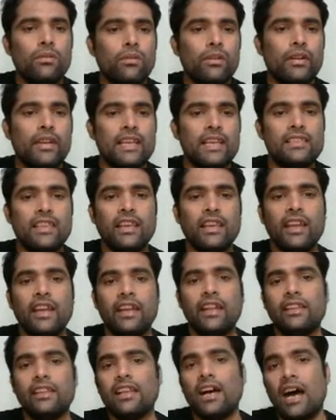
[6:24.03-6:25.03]

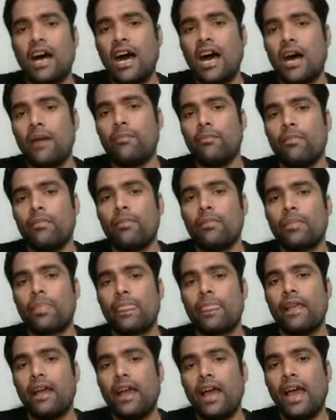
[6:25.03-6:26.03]
designating the arm
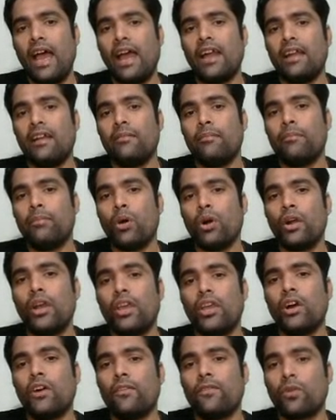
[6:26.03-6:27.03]
and
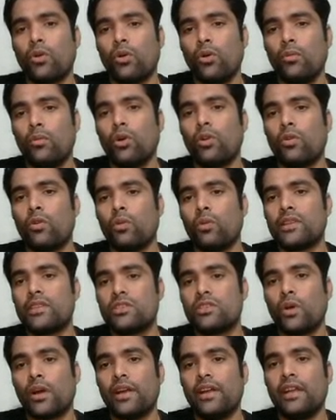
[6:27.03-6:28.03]
body of robot with
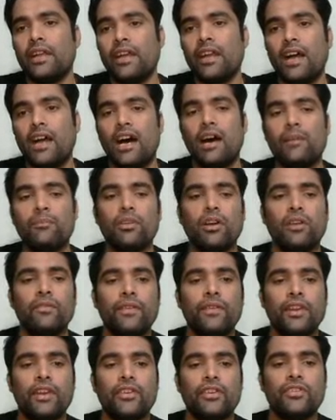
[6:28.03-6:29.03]
jointed arm
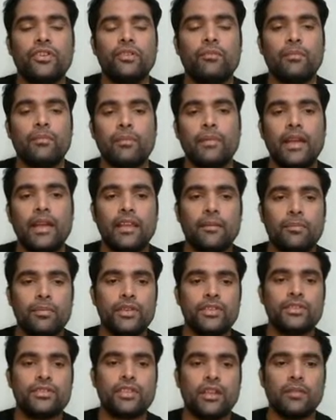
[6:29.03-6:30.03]
configuration? My dear,
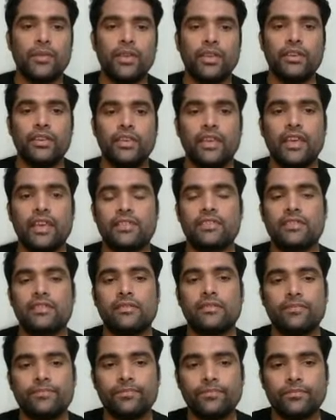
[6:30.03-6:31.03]
please tell me.
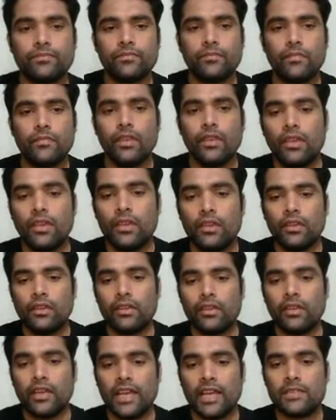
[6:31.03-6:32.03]
Yes.
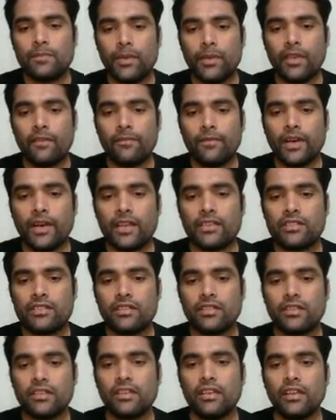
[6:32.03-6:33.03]
Guys, be
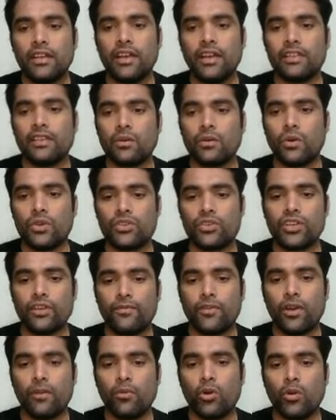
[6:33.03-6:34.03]
fast. It is a question
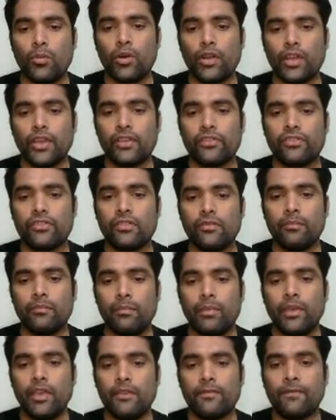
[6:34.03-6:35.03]
from robotics.
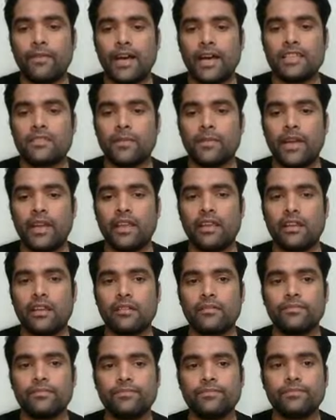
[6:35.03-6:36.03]
Be fast, my dear.
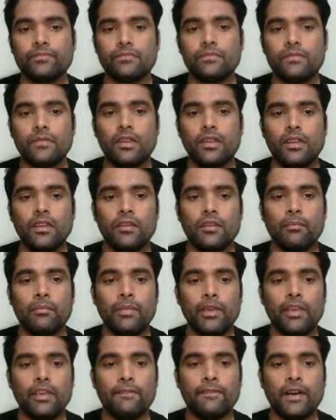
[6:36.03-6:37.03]

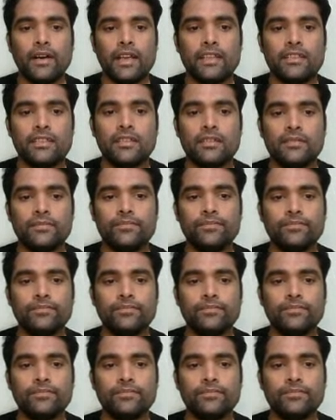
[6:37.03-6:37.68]
Be fast.